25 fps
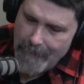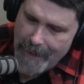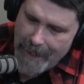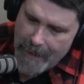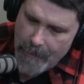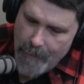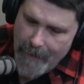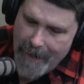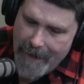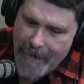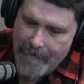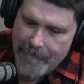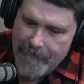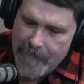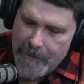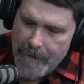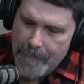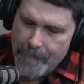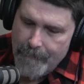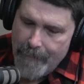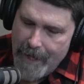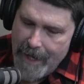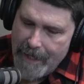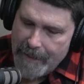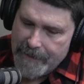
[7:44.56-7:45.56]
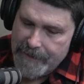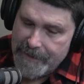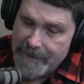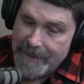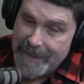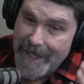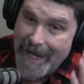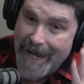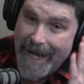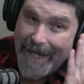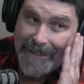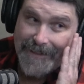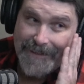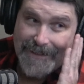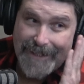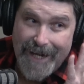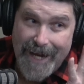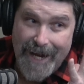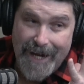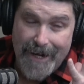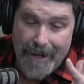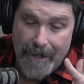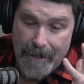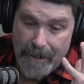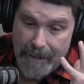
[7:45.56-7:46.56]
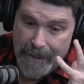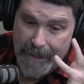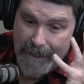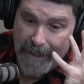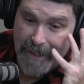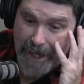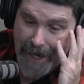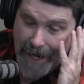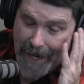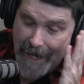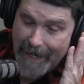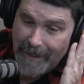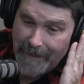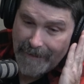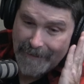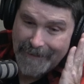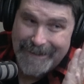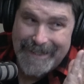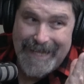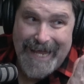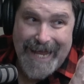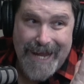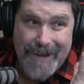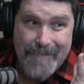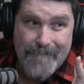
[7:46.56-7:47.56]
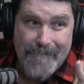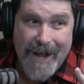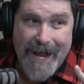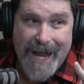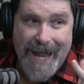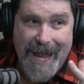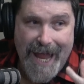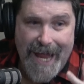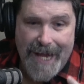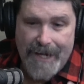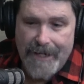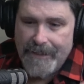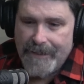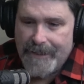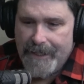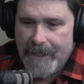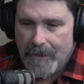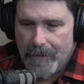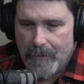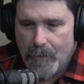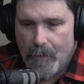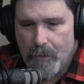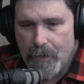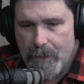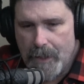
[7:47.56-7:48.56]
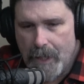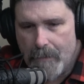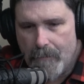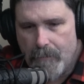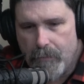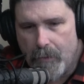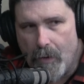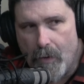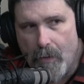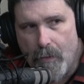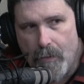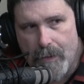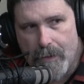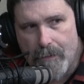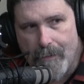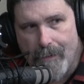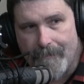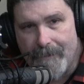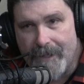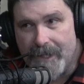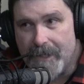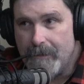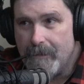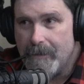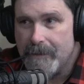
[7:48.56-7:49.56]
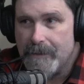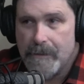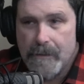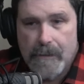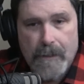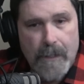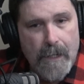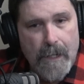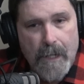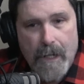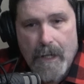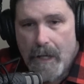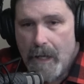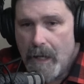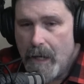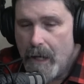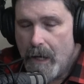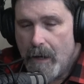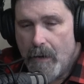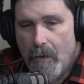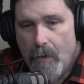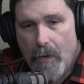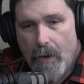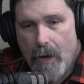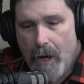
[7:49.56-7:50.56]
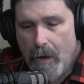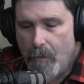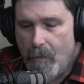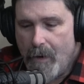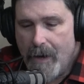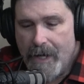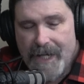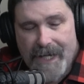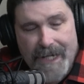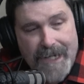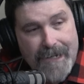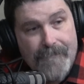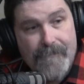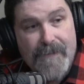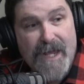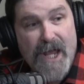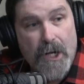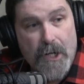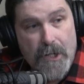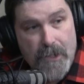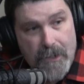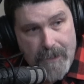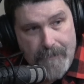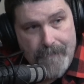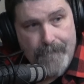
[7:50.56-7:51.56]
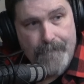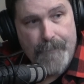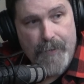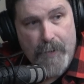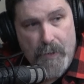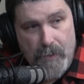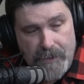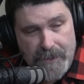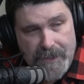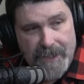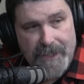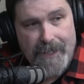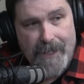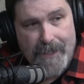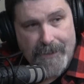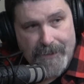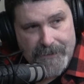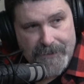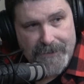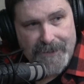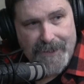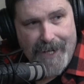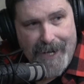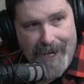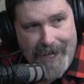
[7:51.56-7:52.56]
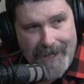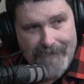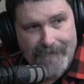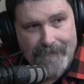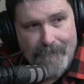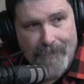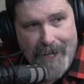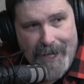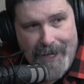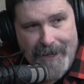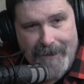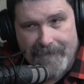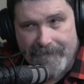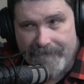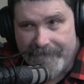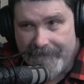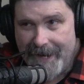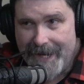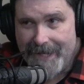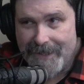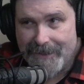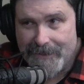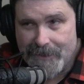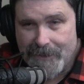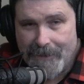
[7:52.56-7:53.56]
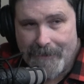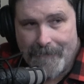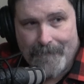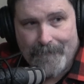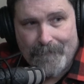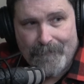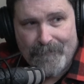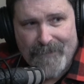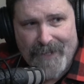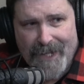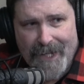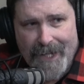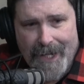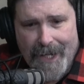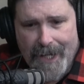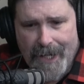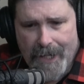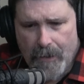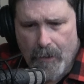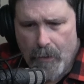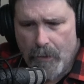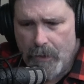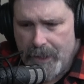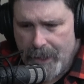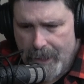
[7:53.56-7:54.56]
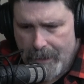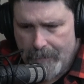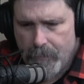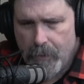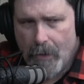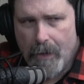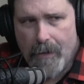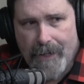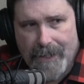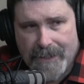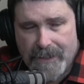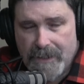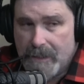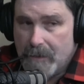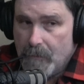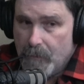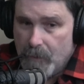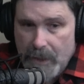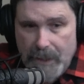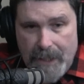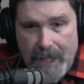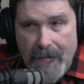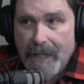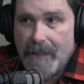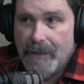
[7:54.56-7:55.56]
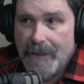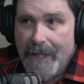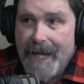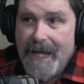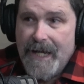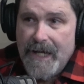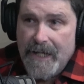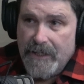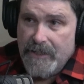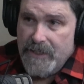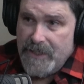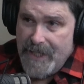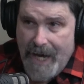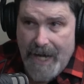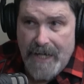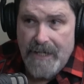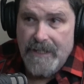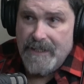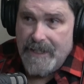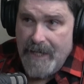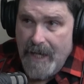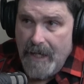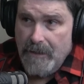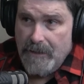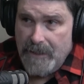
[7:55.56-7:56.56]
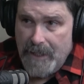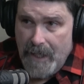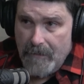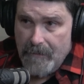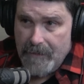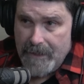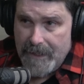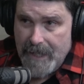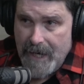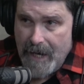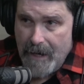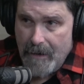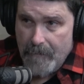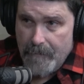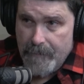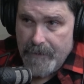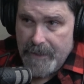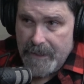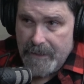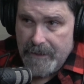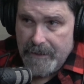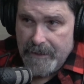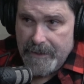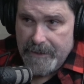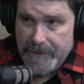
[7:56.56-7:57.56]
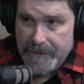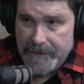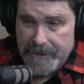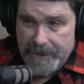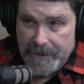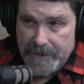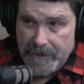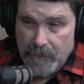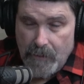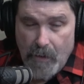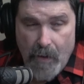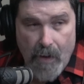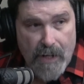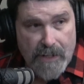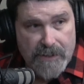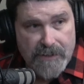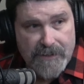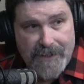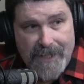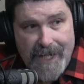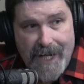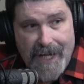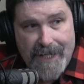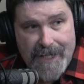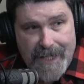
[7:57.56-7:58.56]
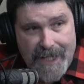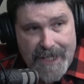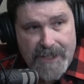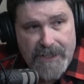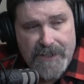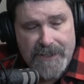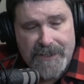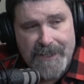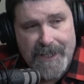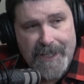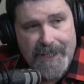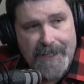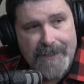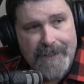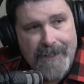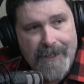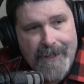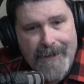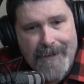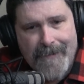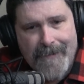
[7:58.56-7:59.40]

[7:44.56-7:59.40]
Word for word: my way over to the box attacks and I'm going to kind of lay my head in there. Okay, bro, what do you want me to do? I said, I want you to give me a good boot to the other side of my face. Hey, okay, bro. I said, you really got to lay it in. She had to tell Terry now because he'd lost that instinct.